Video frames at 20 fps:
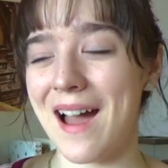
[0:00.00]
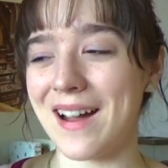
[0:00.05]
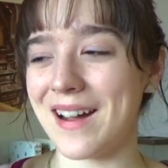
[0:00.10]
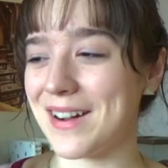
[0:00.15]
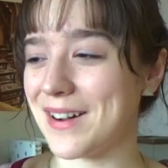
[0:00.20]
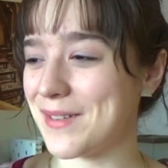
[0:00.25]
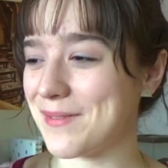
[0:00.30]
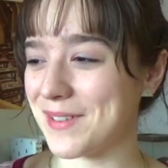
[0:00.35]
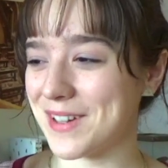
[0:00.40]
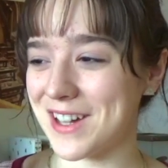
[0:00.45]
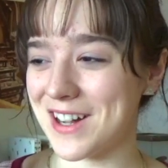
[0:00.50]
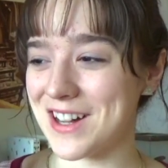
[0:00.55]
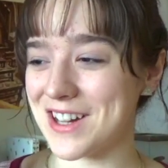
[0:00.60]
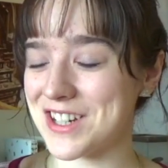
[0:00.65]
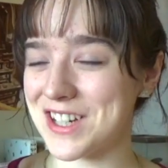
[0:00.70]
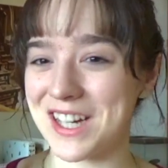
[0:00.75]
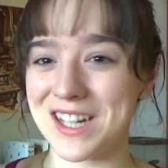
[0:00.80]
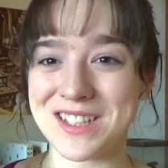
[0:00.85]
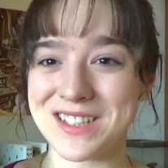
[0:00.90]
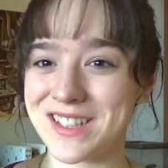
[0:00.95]
oh my
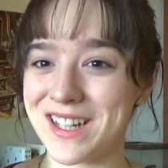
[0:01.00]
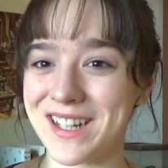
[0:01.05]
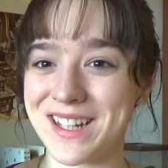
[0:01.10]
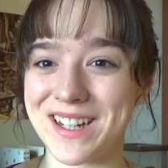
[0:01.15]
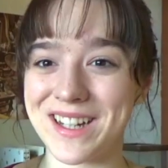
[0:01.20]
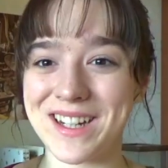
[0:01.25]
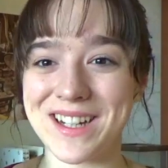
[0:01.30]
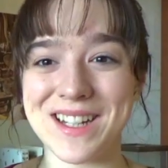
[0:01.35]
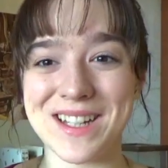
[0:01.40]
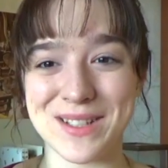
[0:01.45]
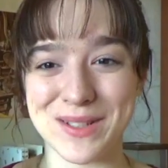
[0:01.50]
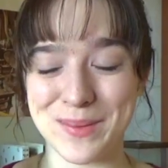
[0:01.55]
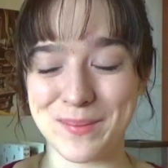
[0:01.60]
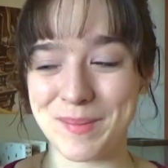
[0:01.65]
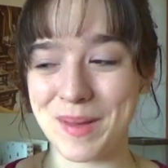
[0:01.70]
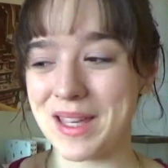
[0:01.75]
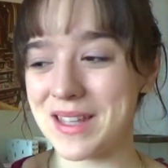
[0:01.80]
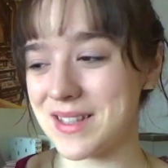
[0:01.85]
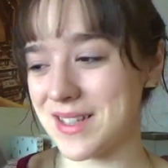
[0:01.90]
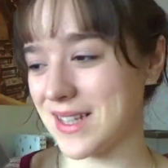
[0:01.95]
gosh, Altair is
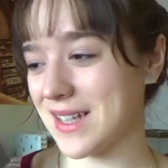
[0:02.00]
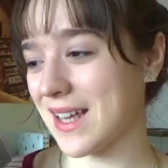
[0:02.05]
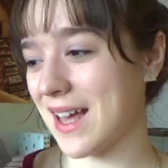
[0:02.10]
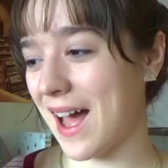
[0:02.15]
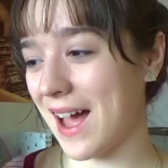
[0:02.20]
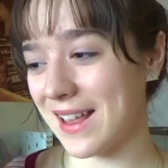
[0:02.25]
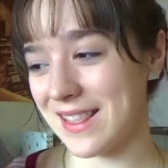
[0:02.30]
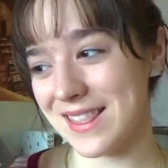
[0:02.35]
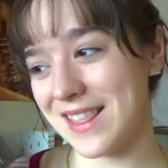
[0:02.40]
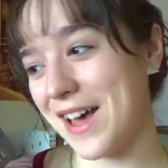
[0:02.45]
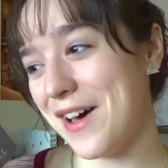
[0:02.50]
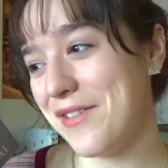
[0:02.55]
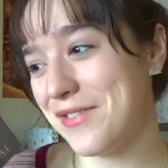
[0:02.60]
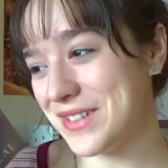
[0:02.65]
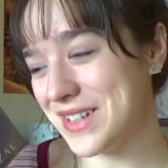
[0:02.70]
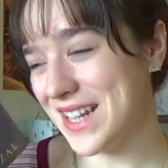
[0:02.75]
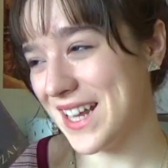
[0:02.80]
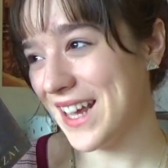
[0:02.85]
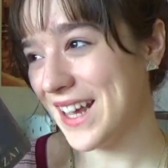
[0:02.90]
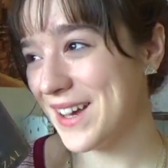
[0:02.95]
amazing. I
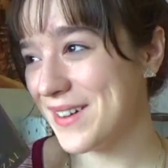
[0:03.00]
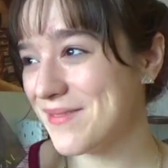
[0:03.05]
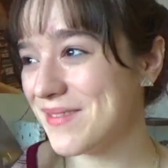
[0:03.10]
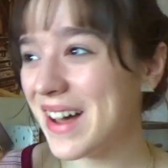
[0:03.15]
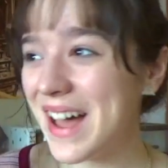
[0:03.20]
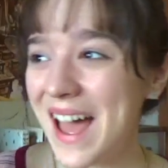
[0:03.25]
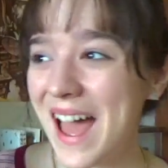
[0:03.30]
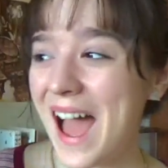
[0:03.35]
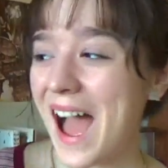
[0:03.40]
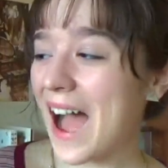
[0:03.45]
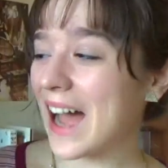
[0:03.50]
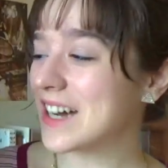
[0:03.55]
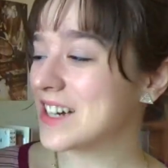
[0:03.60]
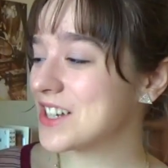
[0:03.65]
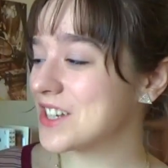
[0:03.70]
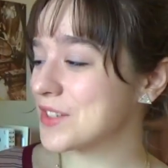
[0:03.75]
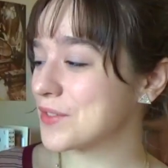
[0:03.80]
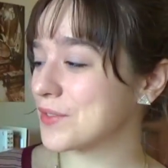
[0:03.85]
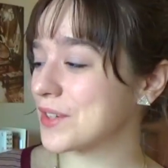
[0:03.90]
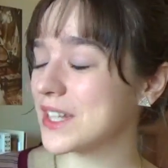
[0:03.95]
loved him. I
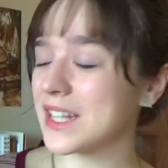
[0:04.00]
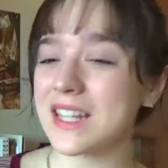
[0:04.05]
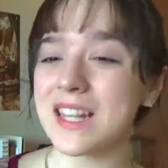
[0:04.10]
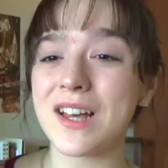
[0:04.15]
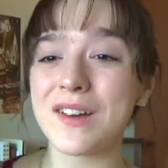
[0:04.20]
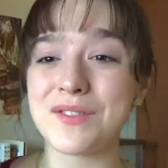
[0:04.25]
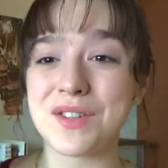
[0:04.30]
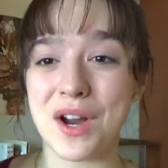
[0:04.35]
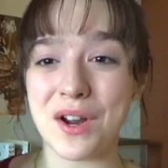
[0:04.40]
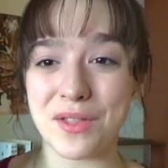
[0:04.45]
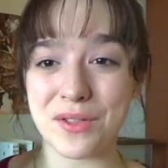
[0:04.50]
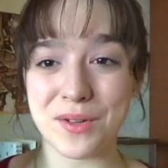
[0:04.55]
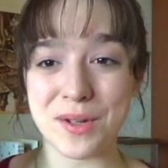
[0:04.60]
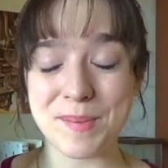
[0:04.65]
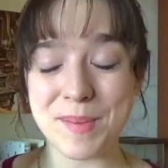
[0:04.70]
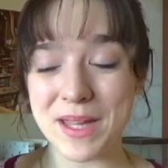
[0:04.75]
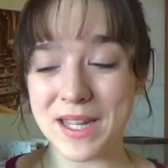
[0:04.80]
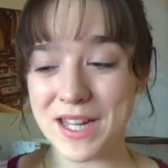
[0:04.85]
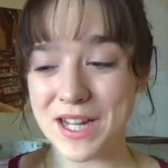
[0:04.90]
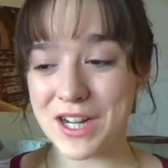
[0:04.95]
just really loved our three
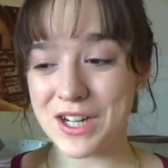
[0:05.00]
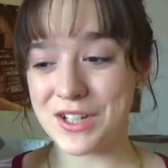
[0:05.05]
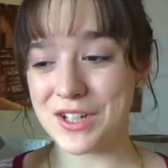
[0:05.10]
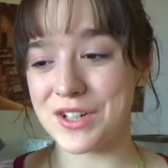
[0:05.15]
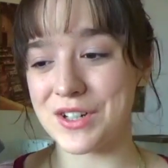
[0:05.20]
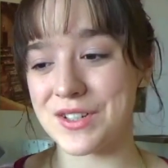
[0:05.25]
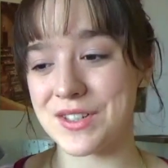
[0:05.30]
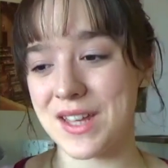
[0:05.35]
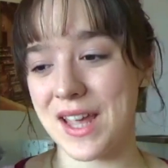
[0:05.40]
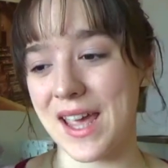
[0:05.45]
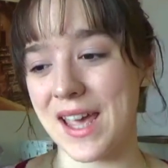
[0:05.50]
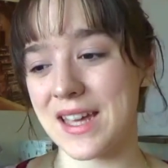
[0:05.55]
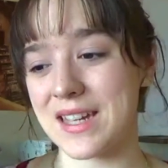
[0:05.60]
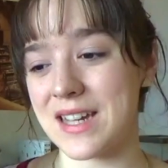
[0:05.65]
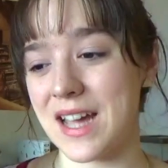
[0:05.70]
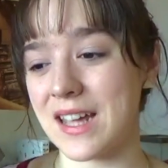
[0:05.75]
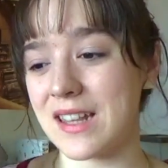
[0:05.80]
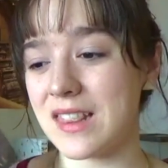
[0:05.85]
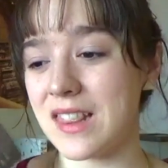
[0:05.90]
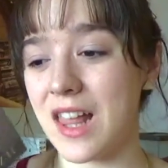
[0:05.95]
main characters,
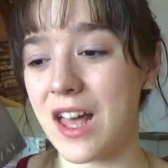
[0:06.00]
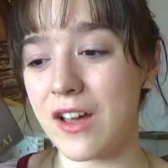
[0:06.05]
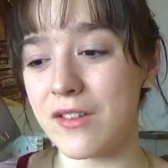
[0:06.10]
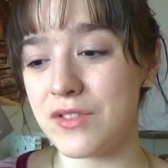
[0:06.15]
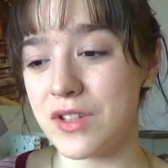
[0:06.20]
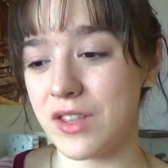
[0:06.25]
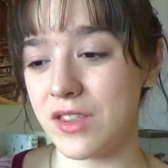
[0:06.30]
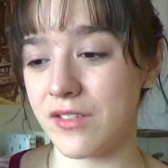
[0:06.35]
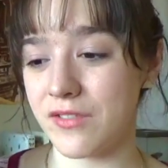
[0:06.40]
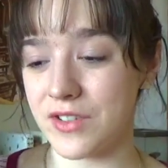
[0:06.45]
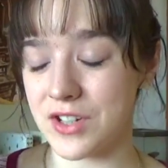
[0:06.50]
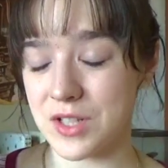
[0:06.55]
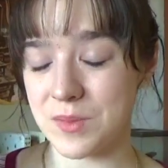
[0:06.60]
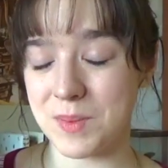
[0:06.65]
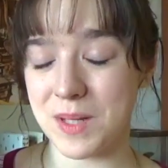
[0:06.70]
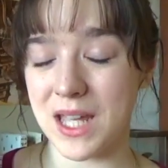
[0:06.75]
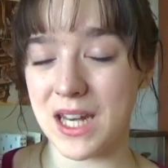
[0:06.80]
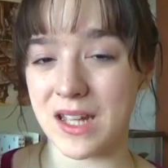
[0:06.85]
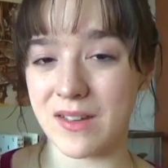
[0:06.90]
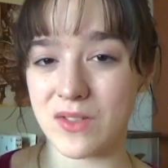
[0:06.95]
and I loved the first
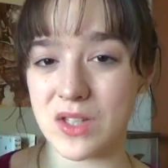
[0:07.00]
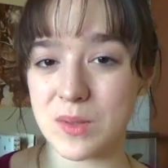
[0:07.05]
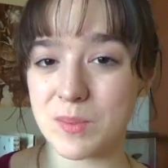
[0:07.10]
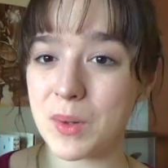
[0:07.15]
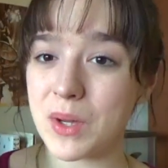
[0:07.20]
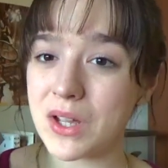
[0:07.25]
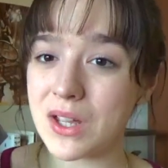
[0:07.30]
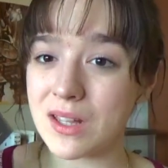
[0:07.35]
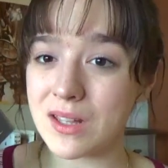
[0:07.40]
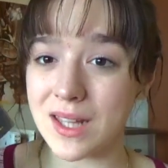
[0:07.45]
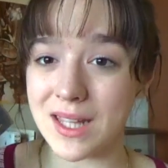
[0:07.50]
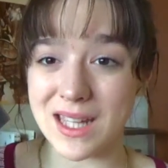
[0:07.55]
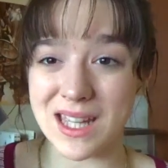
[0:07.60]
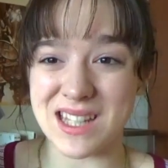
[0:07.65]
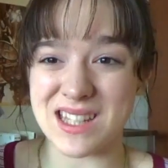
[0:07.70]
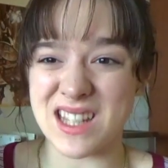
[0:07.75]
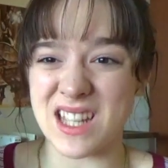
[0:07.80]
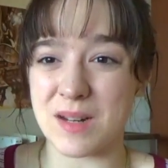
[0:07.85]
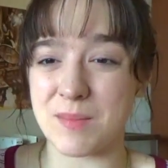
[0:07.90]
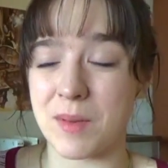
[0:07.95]
beginning of this book. Like
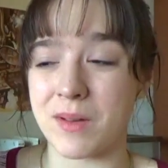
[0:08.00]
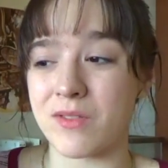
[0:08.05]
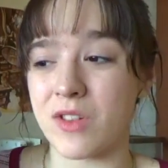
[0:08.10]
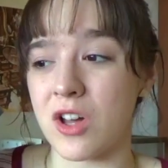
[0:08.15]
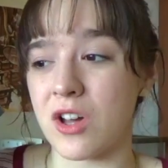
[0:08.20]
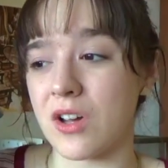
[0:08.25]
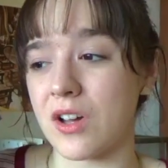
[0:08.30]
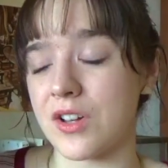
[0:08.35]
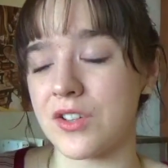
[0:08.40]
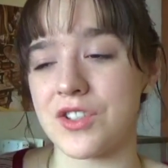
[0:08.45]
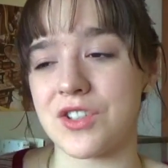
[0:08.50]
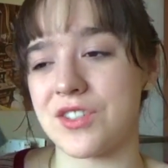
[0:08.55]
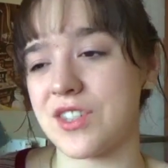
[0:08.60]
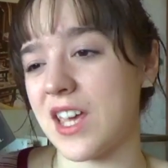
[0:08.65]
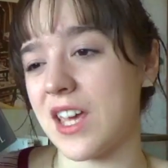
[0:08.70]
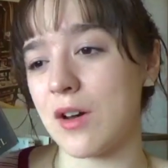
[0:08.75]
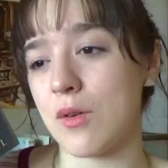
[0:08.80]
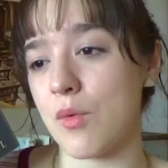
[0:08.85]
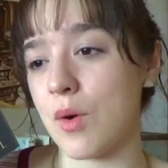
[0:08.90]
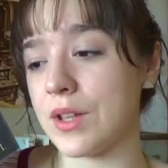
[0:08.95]
I said in my vlog, I'll just
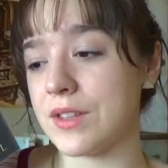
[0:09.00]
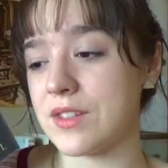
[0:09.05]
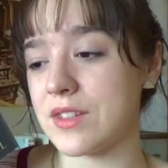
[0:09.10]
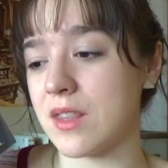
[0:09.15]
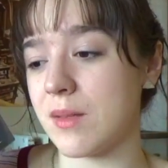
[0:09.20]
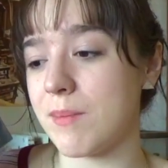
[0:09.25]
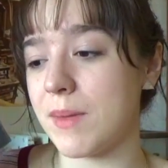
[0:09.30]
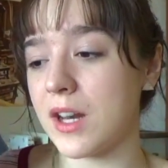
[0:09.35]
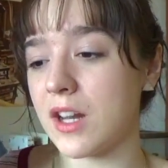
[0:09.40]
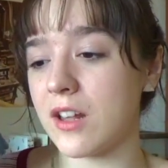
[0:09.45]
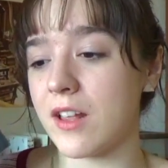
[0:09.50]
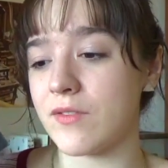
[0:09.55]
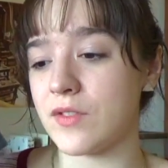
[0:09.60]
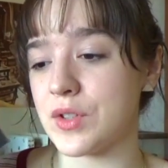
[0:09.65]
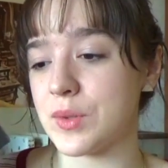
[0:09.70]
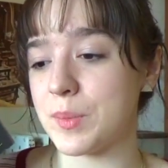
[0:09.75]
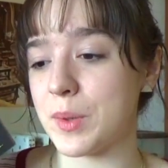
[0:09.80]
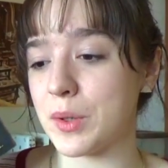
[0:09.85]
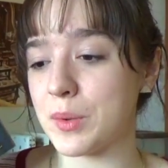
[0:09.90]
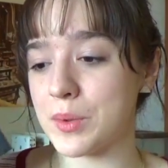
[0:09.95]
say it once, the middle of
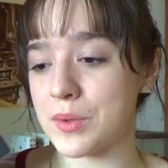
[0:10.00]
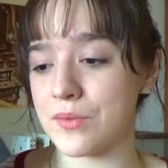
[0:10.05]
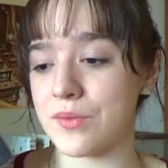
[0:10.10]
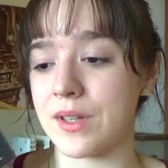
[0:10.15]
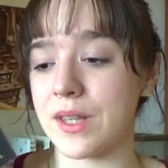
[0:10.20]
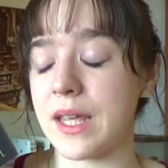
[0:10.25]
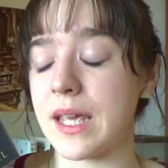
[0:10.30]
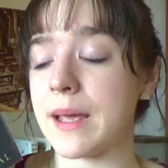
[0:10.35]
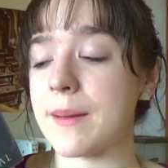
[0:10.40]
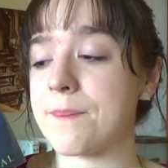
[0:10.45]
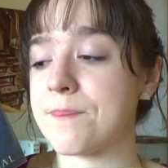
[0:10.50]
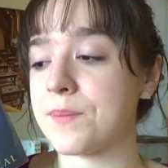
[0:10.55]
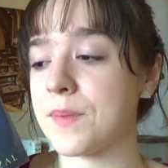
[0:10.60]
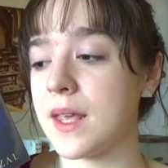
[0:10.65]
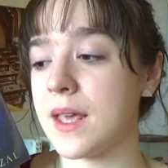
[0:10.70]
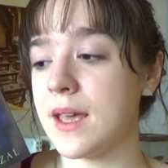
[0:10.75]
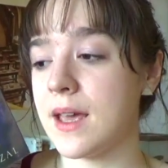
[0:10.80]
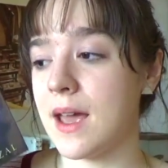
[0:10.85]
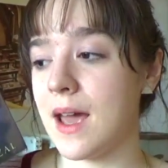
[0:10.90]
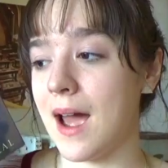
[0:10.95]
this book was really
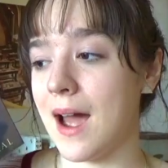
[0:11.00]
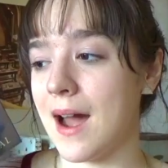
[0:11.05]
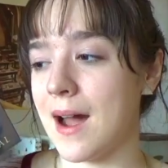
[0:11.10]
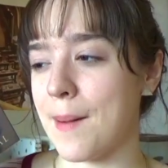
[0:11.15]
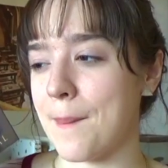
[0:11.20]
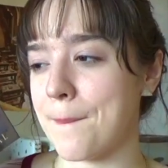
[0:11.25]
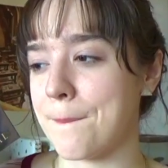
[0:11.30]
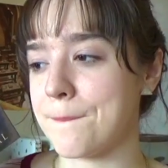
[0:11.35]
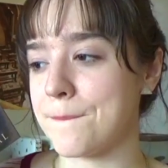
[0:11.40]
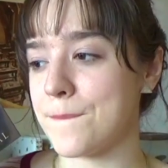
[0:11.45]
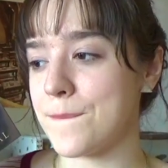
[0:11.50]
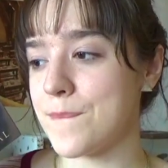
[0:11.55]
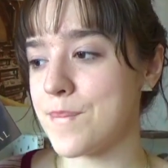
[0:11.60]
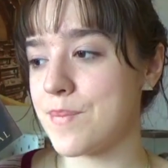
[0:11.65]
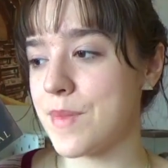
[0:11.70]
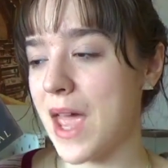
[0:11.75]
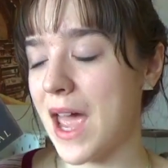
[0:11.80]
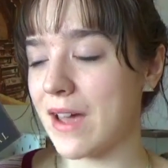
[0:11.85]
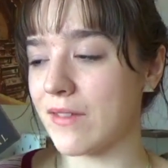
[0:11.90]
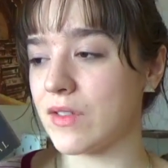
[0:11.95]

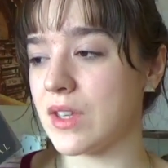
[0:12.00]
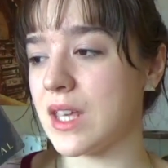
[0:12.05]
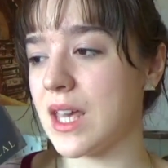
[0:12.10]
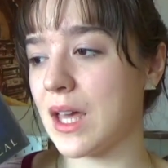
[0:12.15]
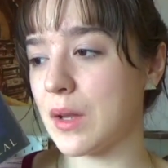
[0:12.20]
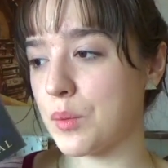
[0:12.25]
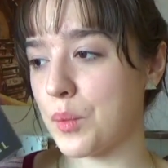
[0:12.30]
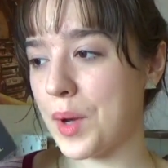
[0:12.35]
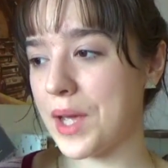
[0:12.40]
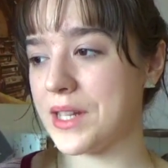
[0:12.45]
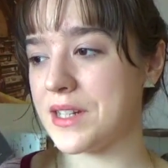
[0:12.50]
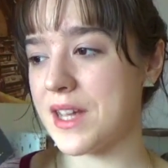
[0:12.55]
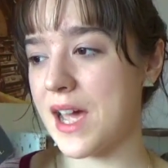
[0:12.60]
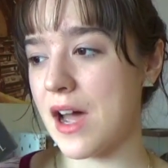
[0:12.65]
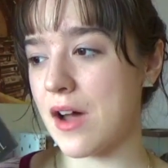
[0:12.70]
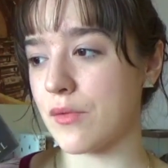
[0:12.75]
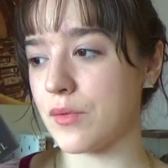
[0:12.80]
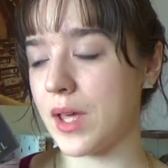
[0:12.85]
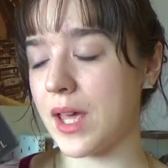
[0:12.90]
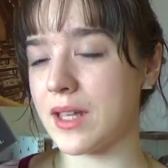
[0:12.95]
heavy and weighed
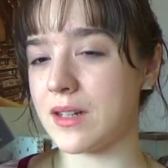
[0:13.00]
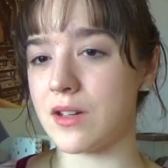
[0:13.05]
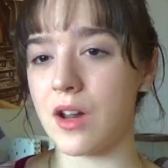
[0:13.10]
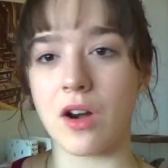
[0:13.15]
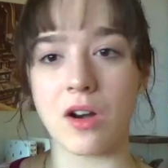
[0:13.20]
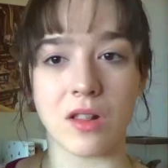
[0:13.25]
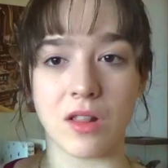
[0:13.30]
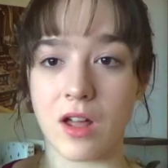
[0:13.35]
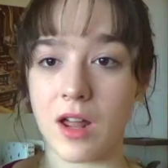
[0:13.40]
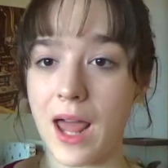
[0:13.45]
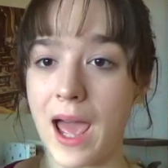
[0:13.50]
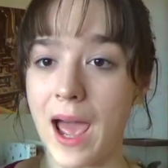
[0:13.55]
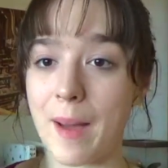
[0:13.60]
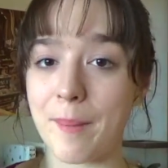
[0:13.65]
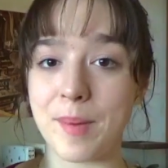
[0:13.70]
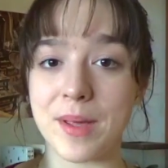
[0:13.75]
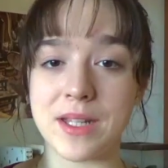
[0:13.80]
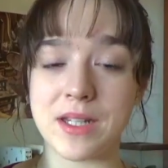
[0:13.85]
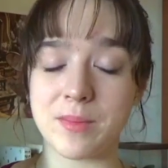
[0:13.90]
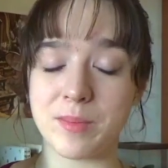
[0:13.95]
down and not a lot
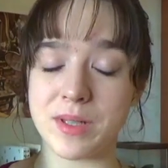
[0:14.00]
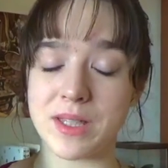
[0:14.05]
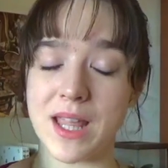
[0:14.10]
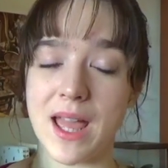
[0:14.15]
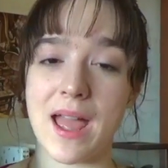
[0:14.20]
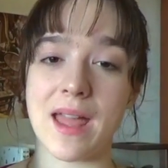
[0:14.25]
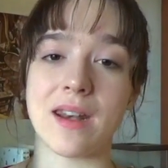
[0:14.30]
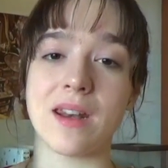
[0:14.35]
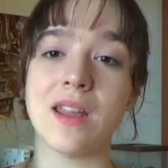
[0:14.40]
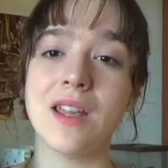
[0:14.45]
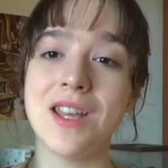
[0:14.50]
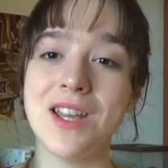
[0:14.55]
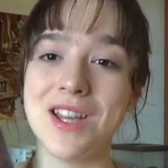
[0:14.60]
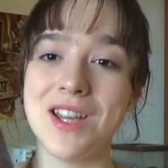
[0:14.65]
happened, but then